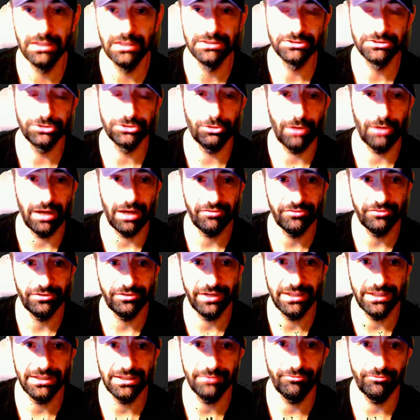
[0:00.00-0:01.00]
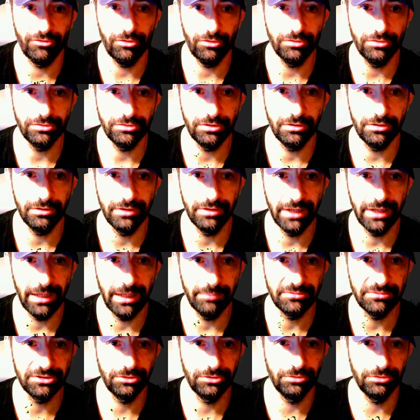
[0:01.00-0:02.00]
So I've created a folder
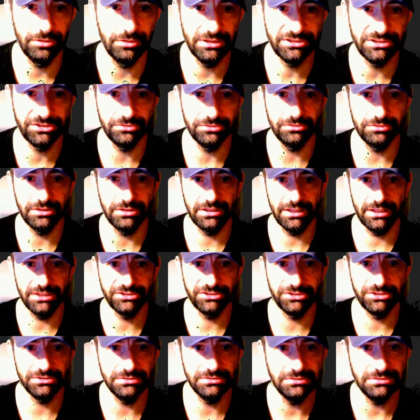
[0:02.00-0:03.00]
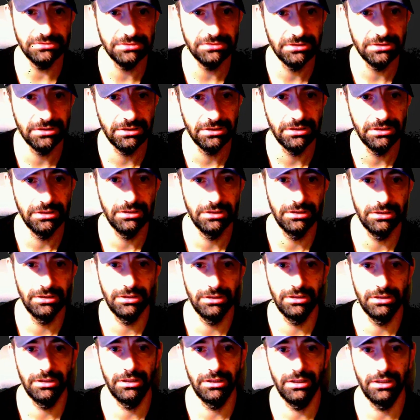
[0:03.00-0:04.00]
named collision detection
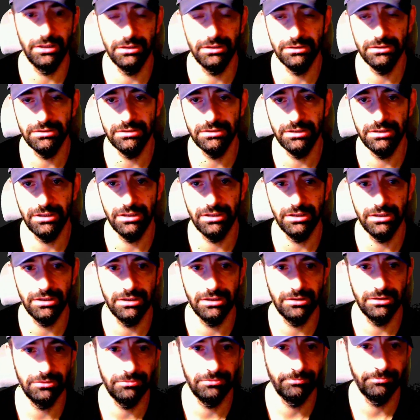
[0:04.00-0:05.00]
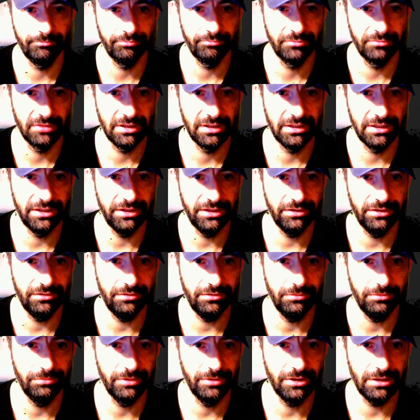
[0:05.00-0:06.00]
and uh,
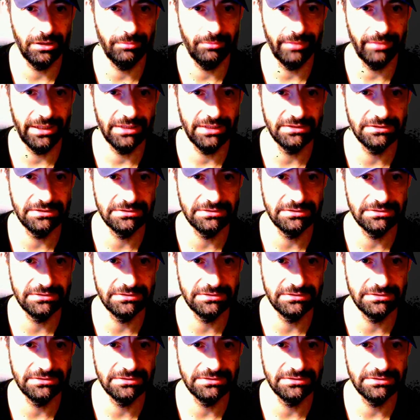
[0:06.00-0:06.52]
here we're gonna make